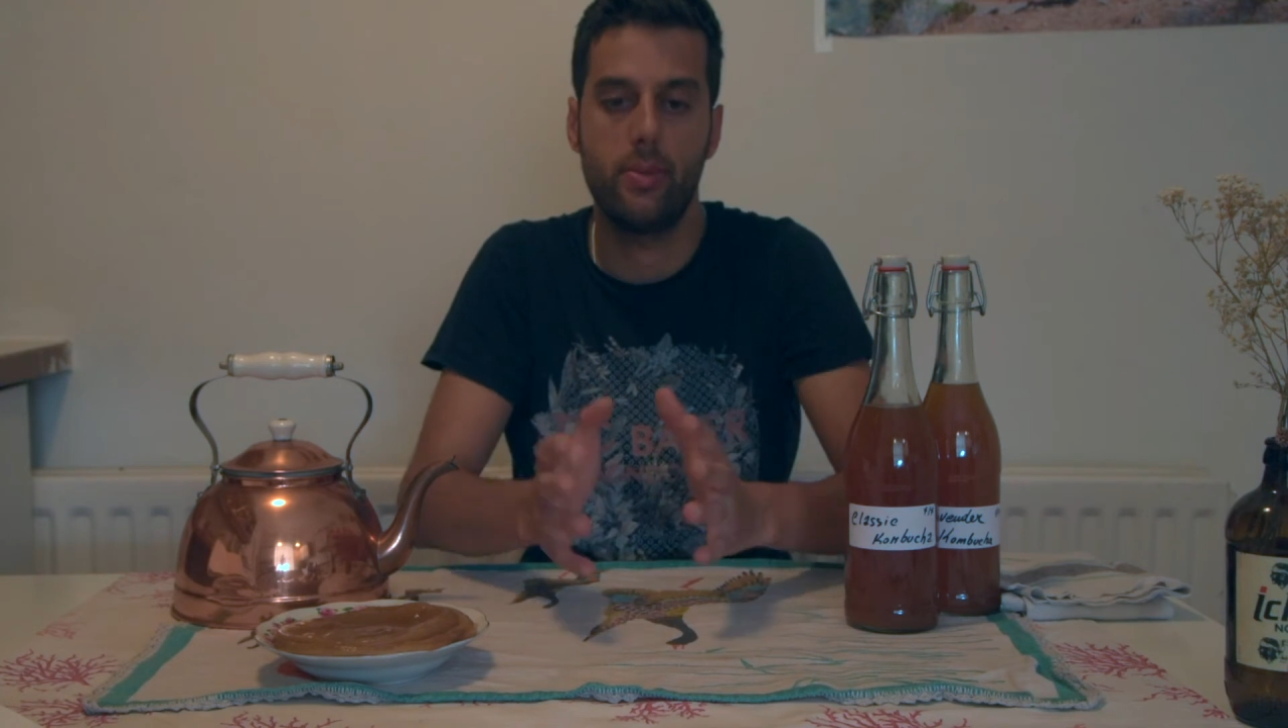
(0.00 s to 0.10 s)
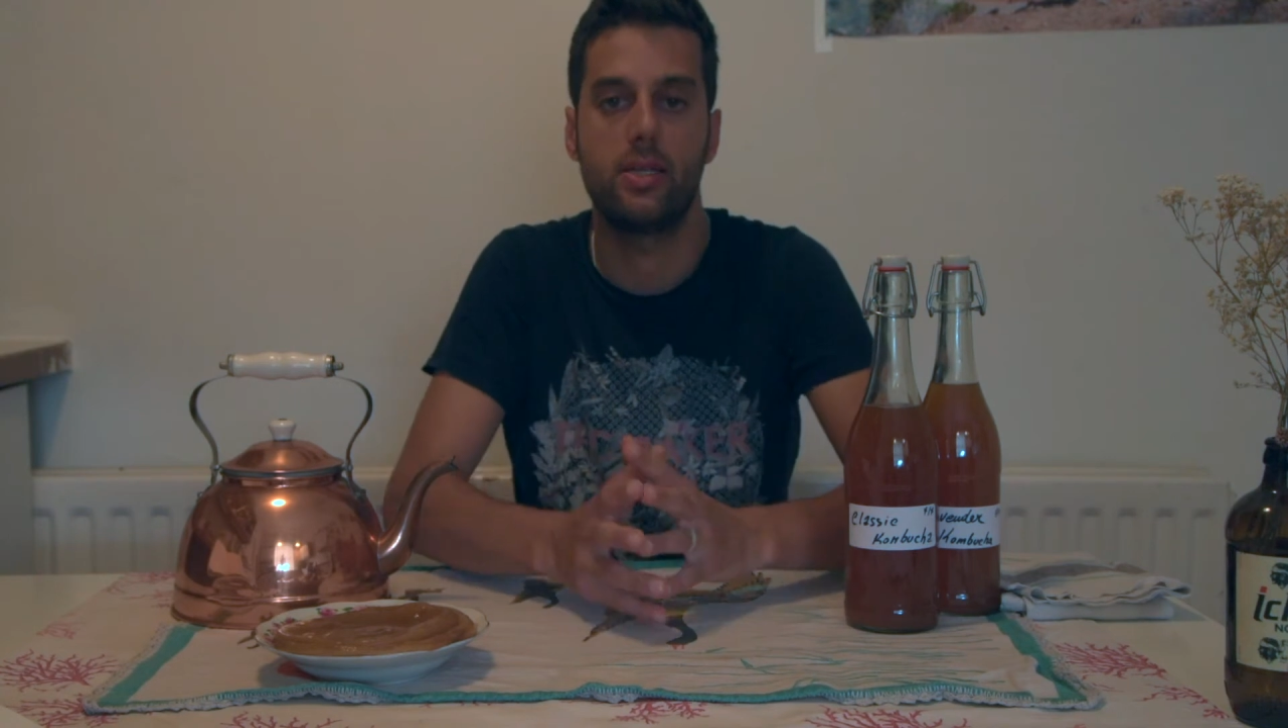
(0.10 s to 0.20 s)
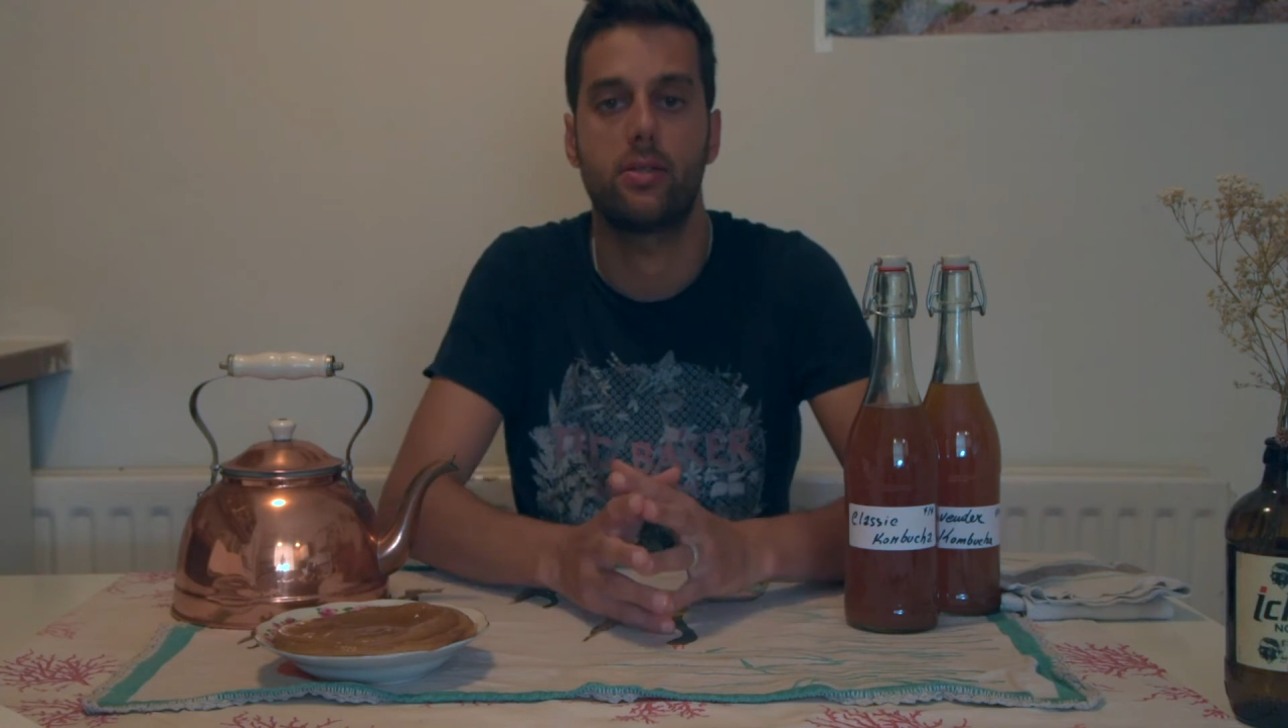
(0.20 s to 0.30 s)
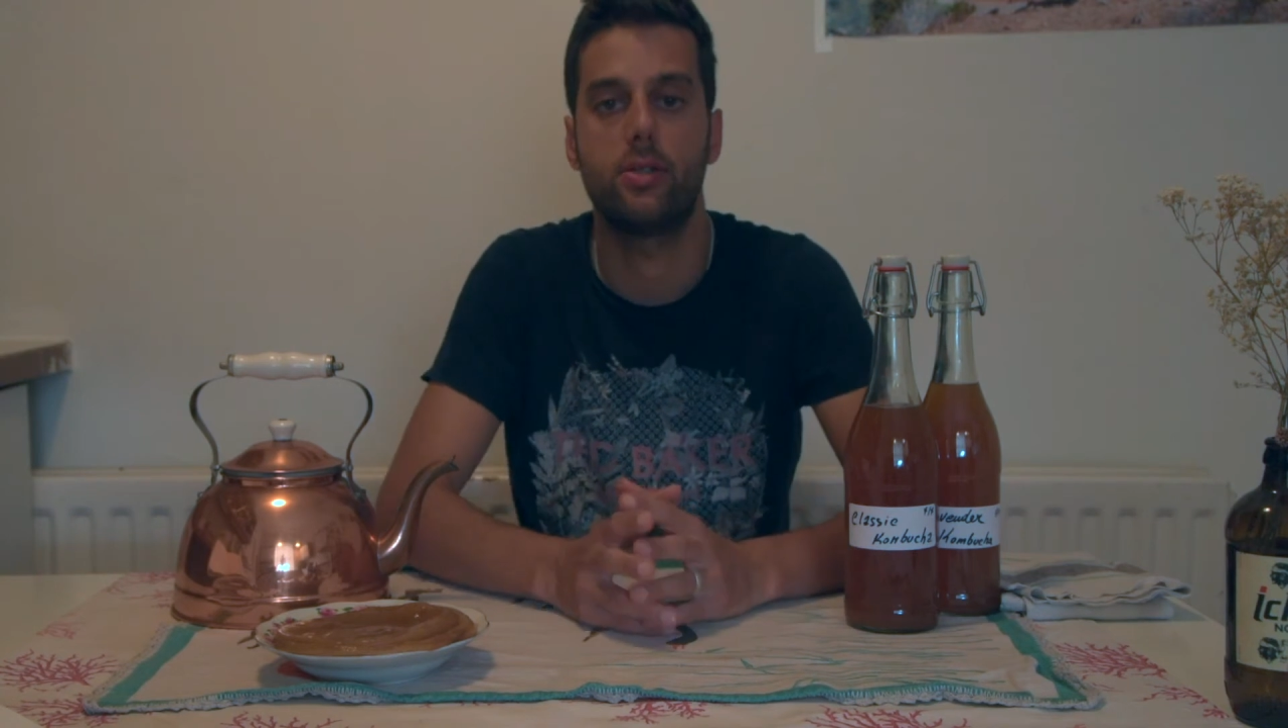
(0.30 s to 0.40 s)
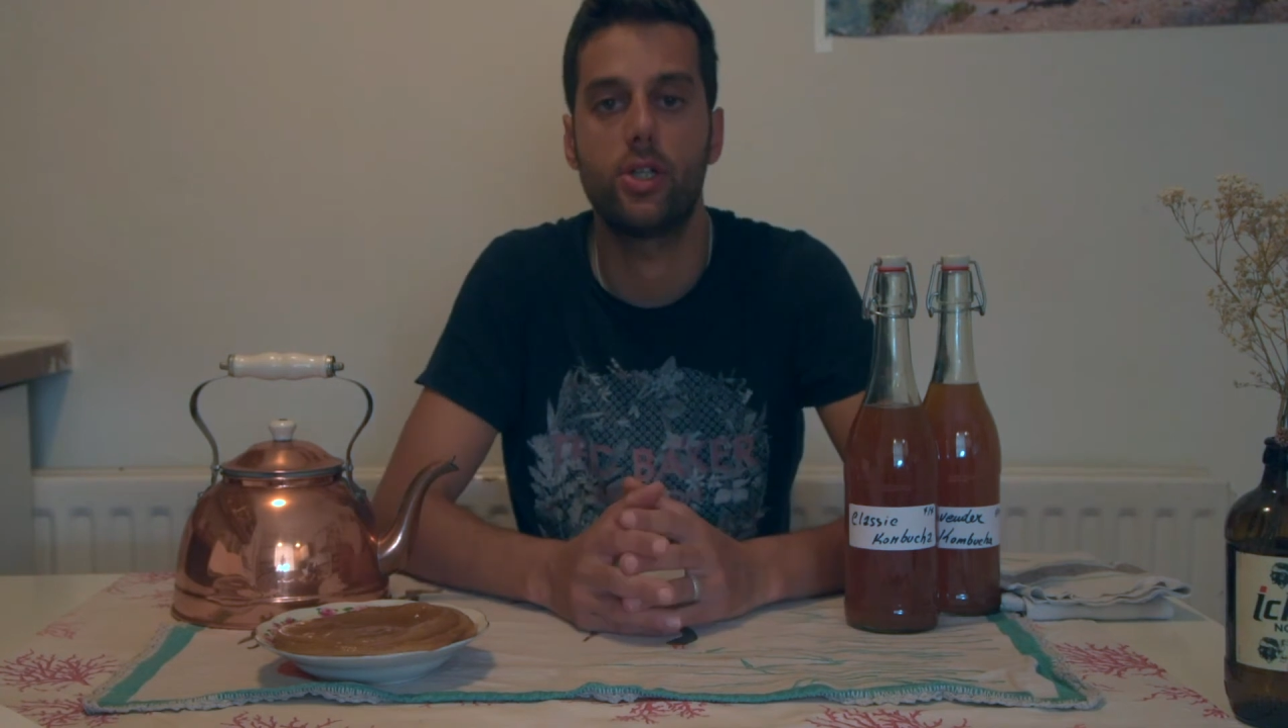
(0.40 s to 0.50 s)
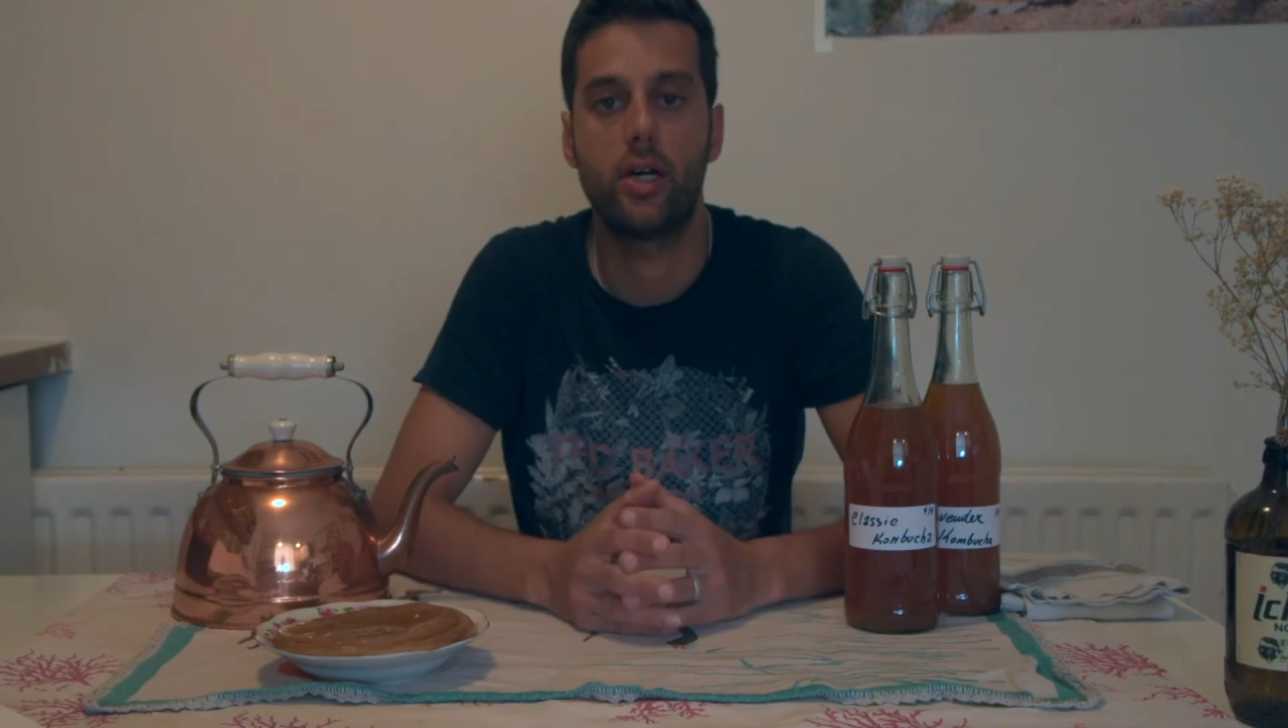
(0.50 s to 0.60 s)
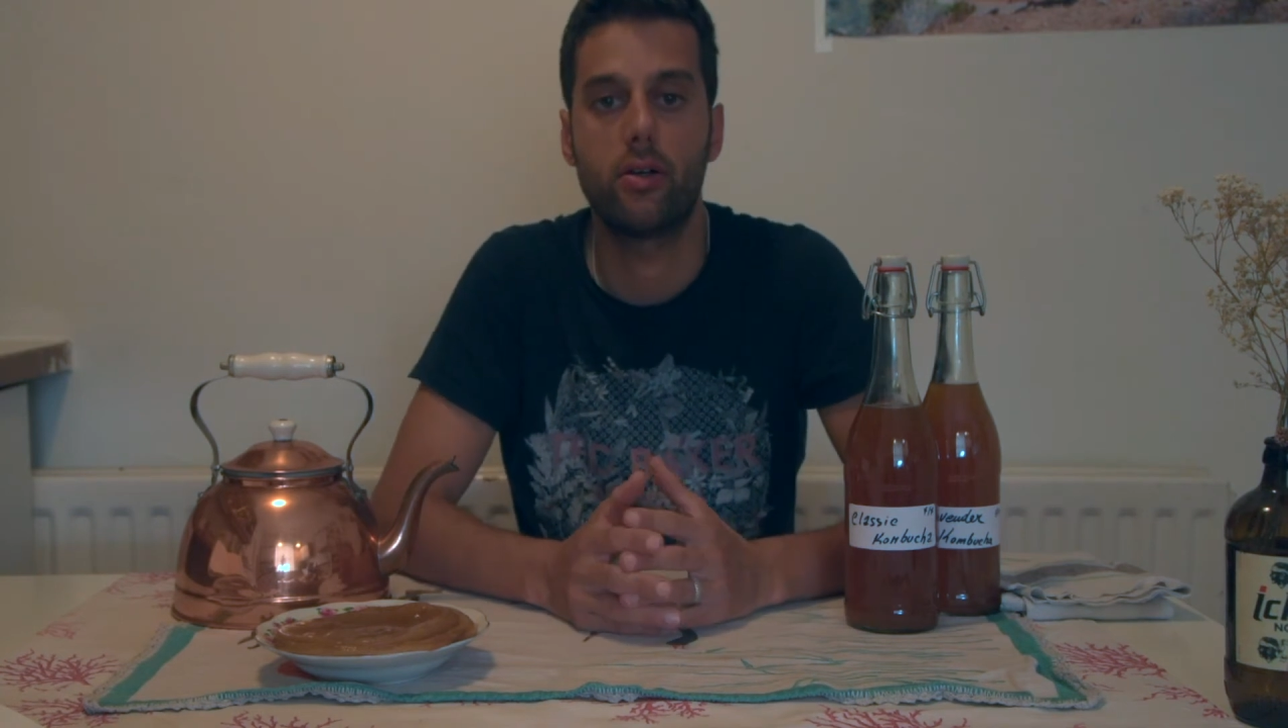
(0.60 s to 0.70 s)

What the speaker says: mason jar